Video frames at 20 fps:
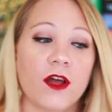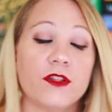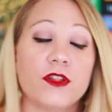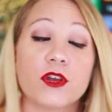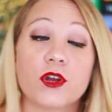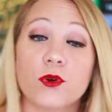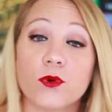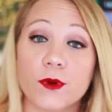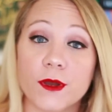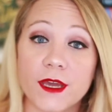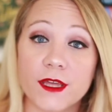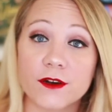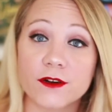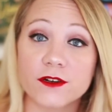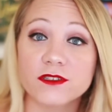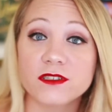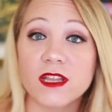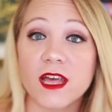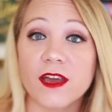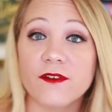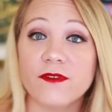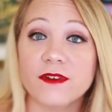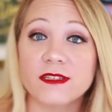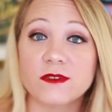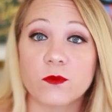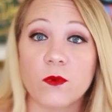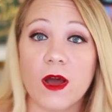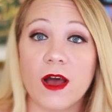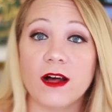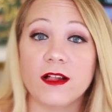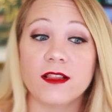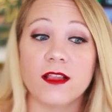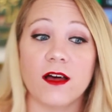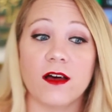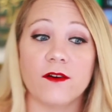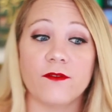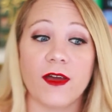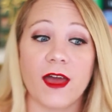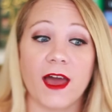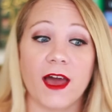the creator's life as well,
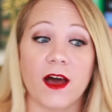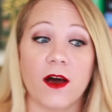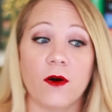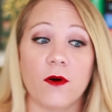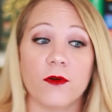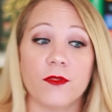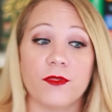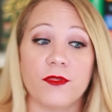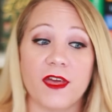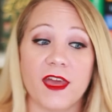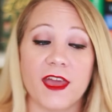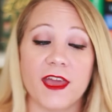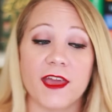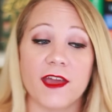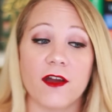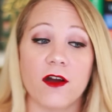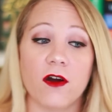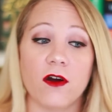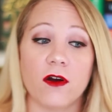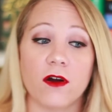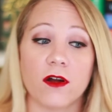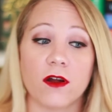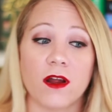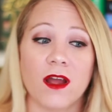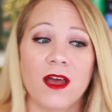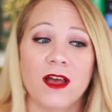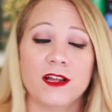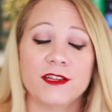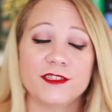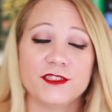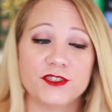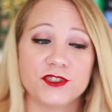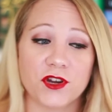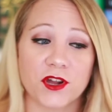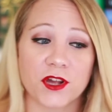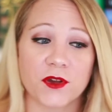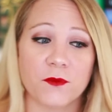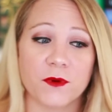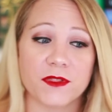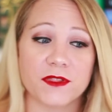of how they are
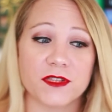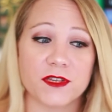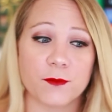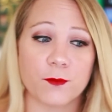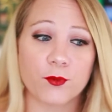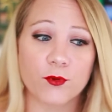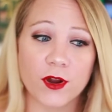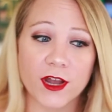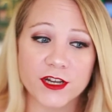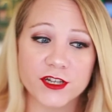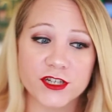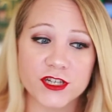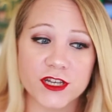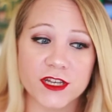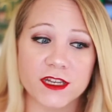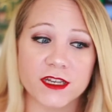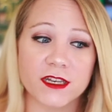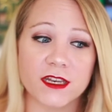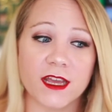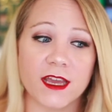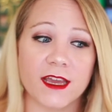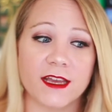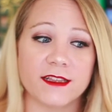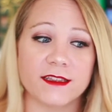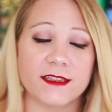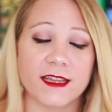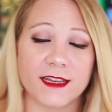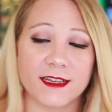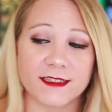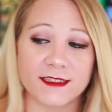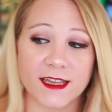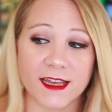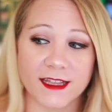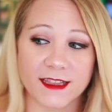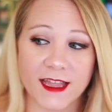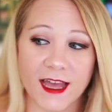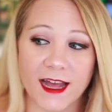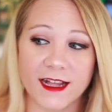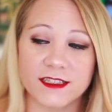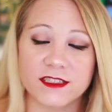struggling with depression and things
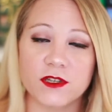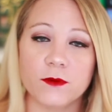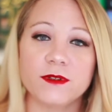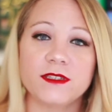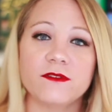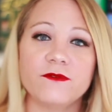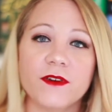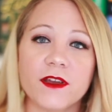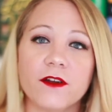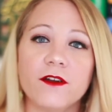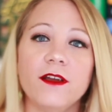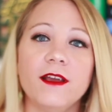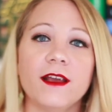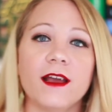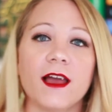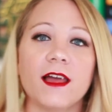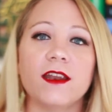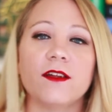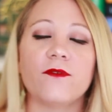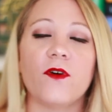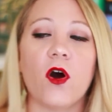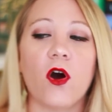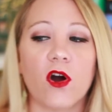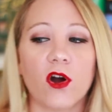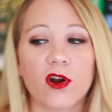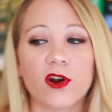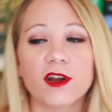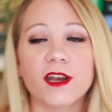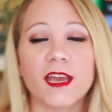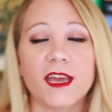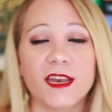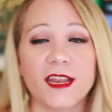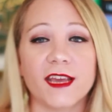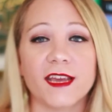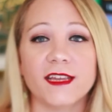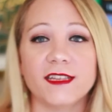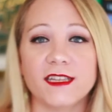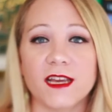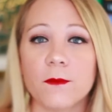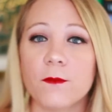like that. So it's a very kind of
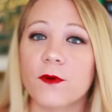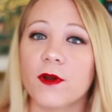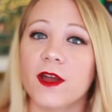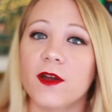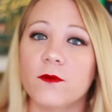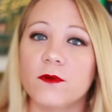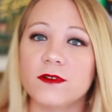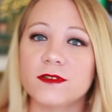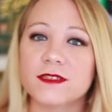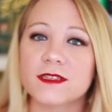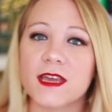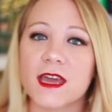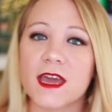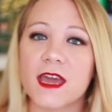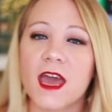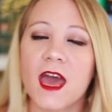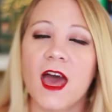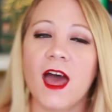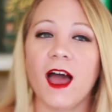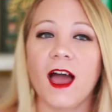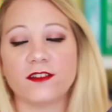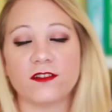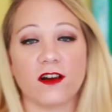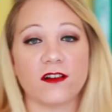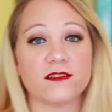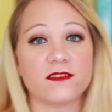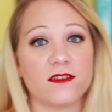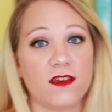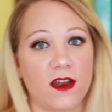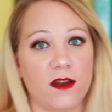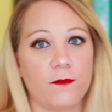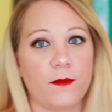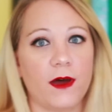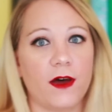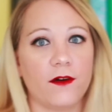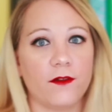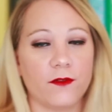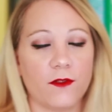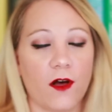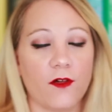hard-hitting contemporary. I will say. It talks a lot
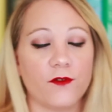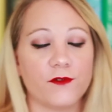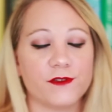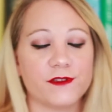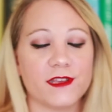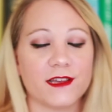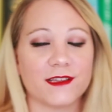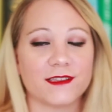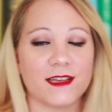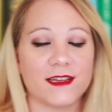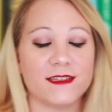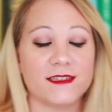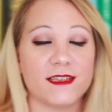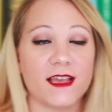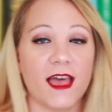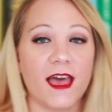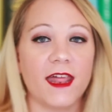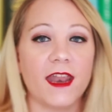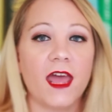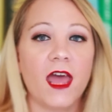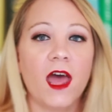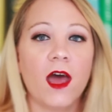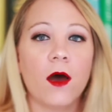about all those things I said,